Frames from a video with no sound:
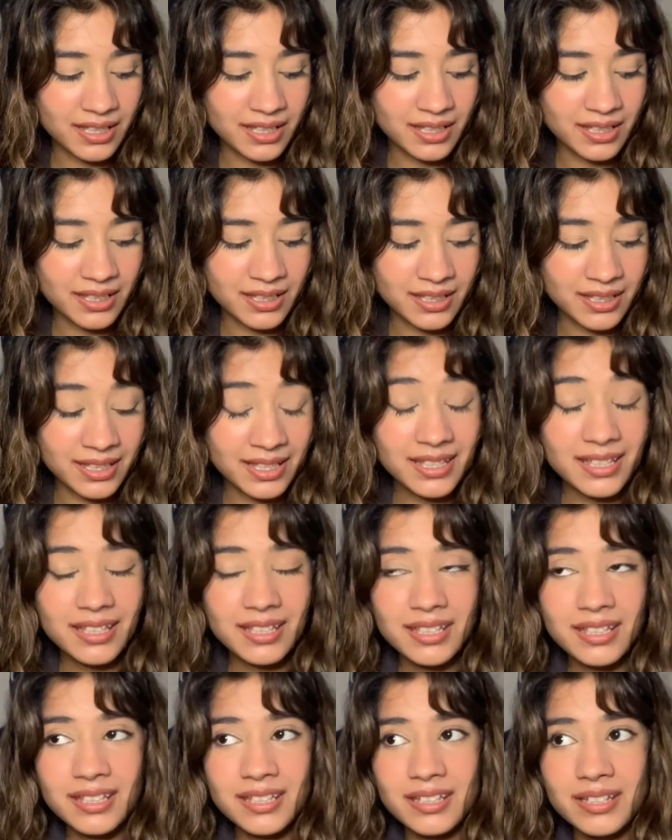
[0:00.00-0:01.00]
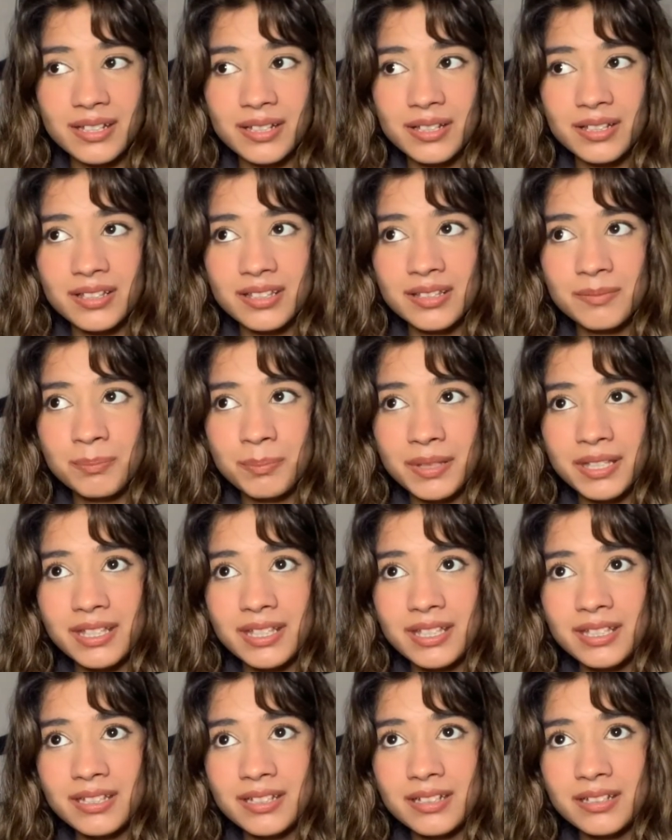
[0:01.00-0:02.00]
he
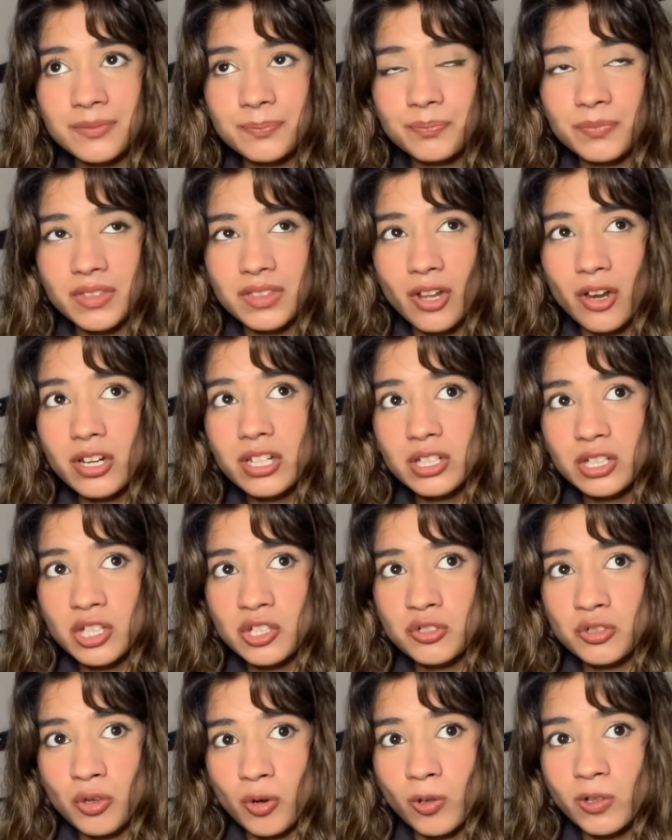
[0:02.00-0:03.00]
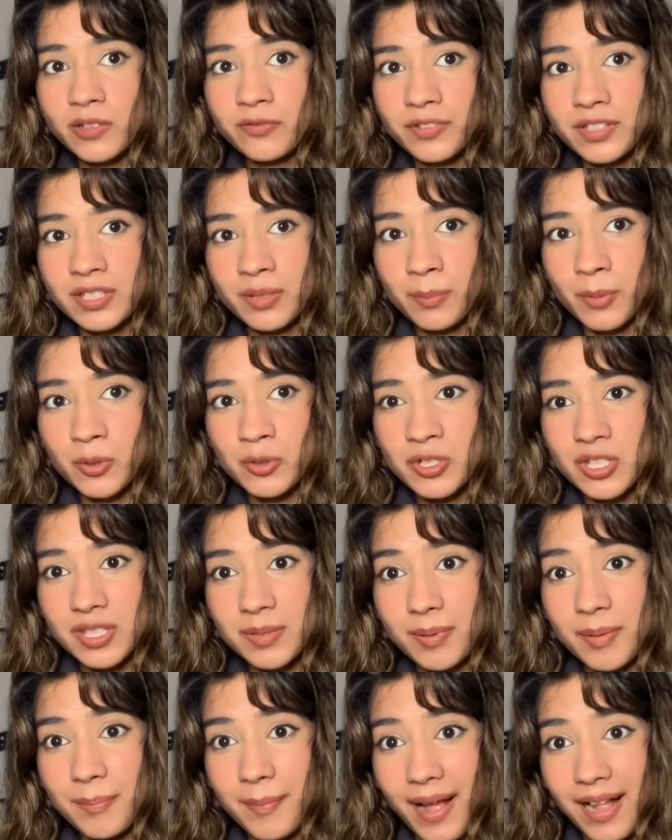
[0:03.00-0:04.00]
being not in control of his emotions
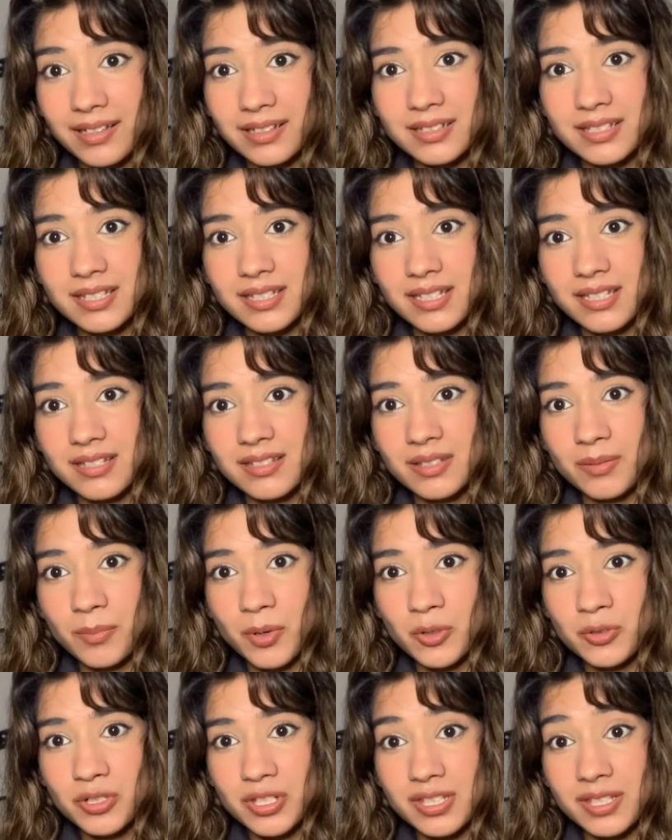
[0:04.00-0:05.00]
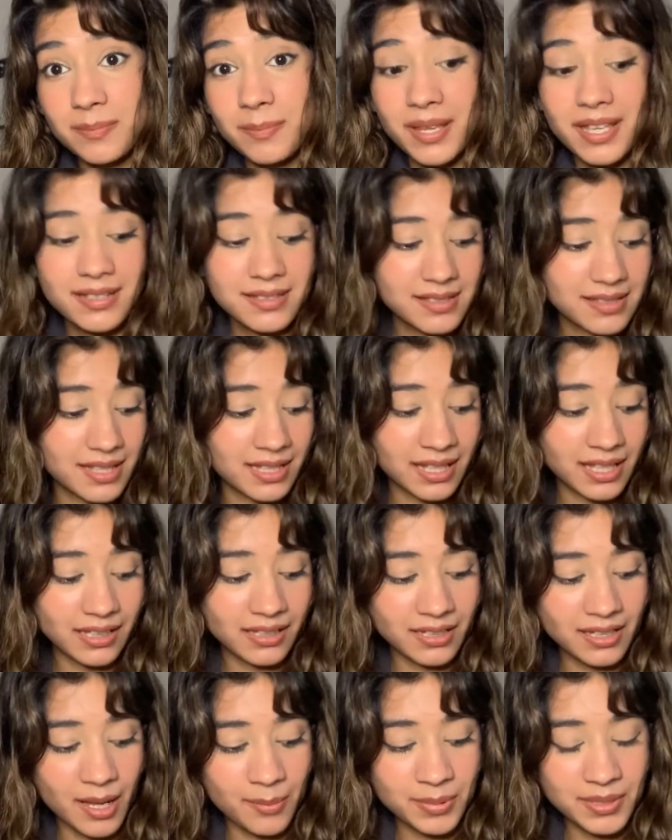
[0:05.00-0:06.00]
but balanced in his emotions makes the King
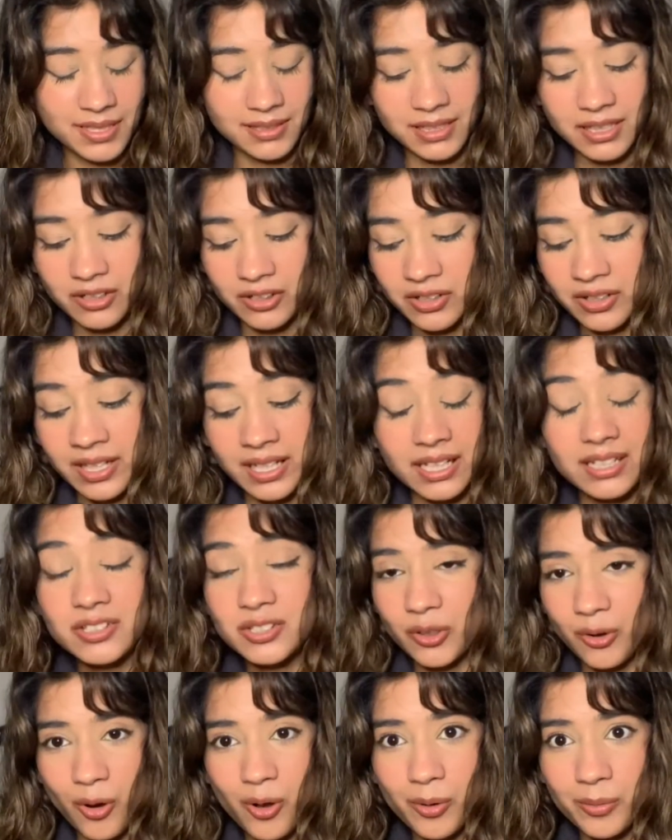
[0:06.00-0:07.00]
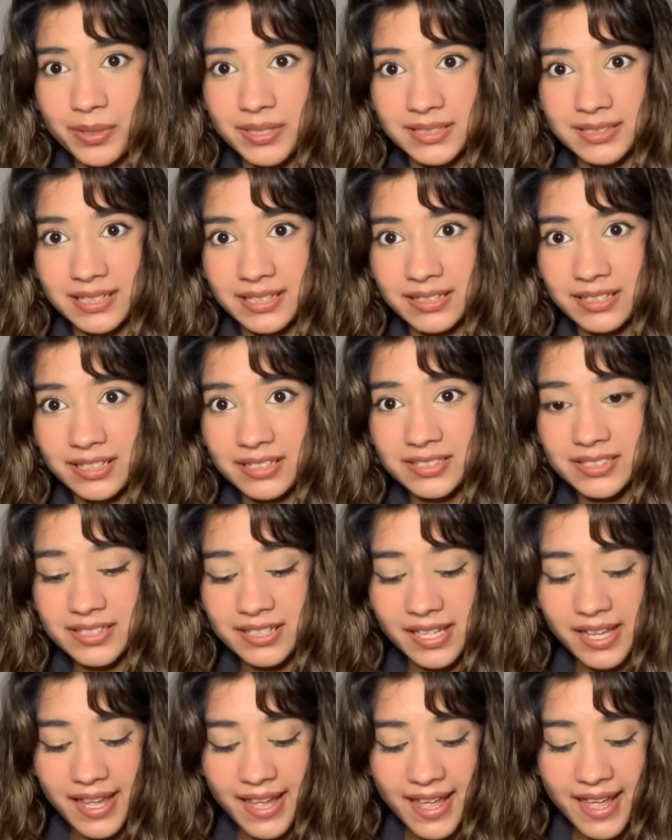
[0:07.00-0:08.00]
of Cups a leader. The kings are always leaders.
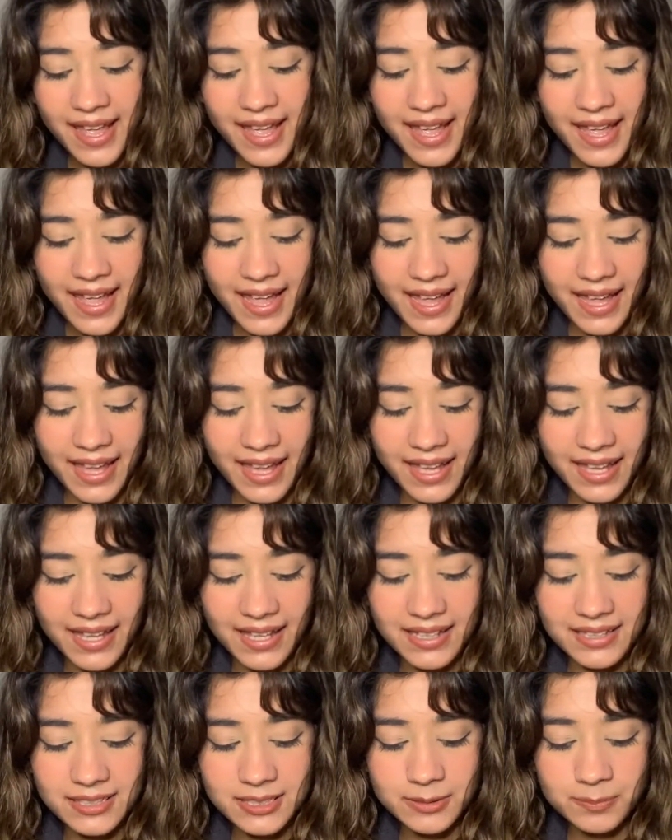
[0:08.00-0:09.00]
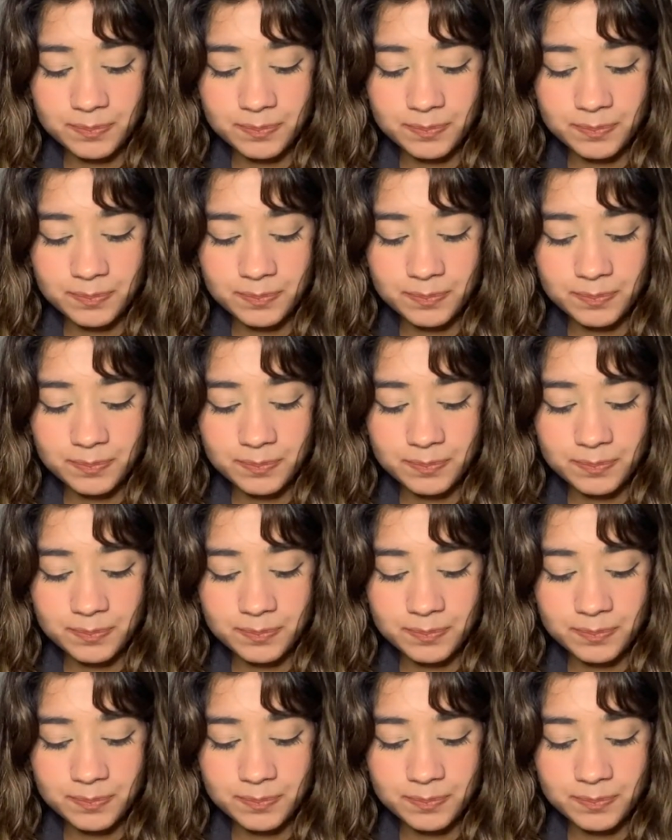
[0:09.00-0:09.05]
And